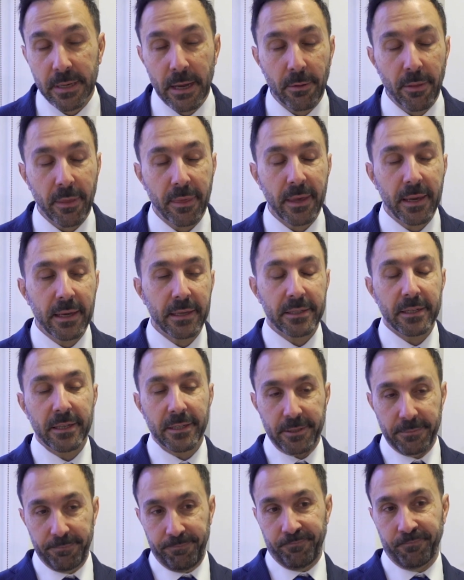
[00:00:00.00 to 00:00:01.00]
Now the thing is
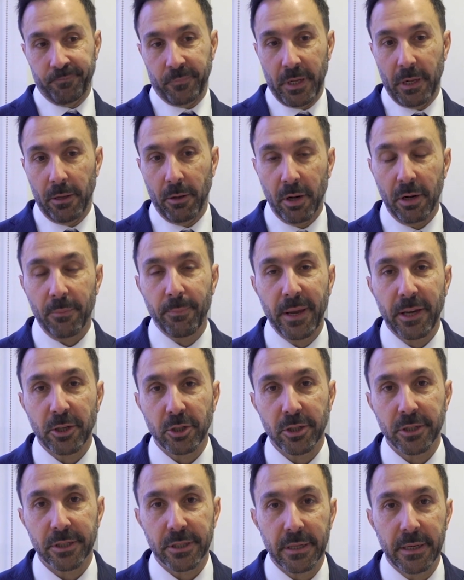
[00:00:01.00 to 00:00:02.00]
this, a lot of
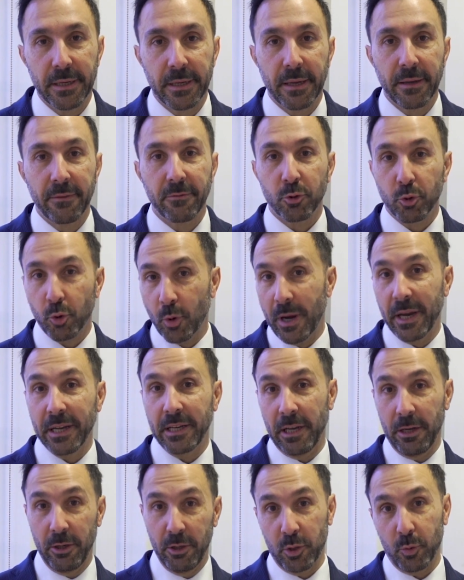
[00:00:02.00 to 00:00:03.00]
patients have
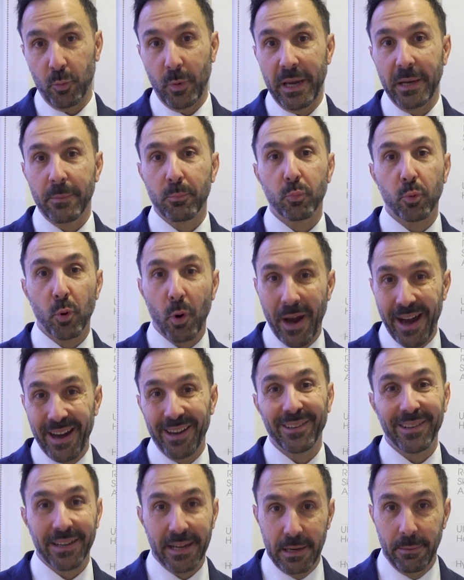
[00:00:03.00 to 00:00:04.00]
tried to lose weight
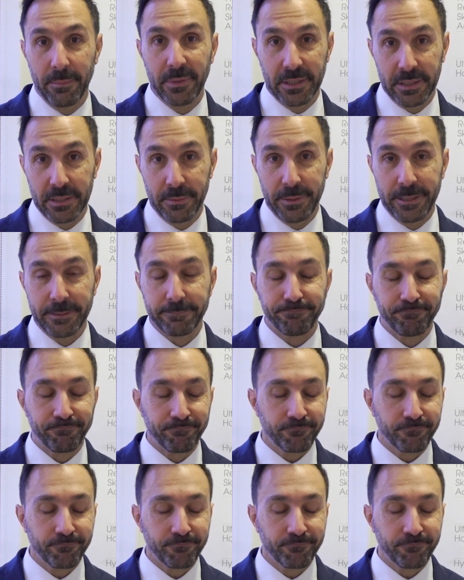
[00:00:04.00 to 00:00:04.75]
prior to coming to me.